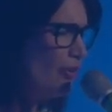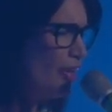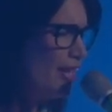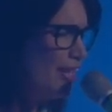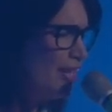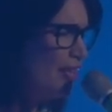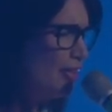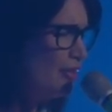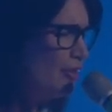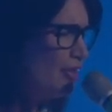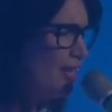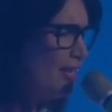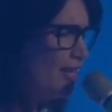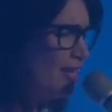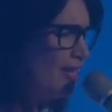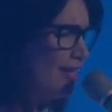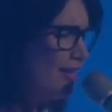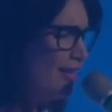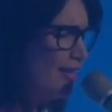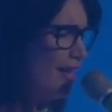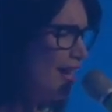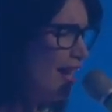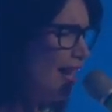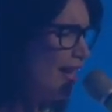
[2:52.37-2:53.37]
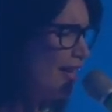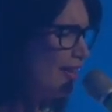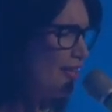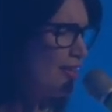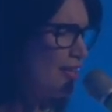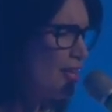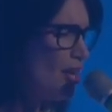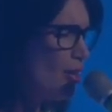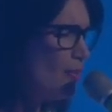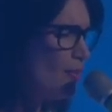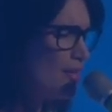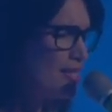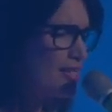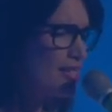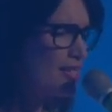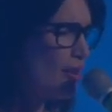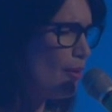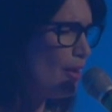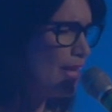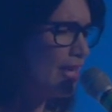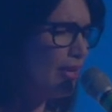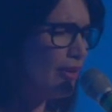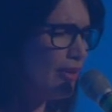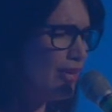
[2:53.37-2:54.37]
you, I don't know what's
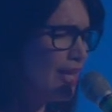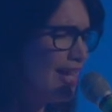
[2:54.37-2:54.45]
going on in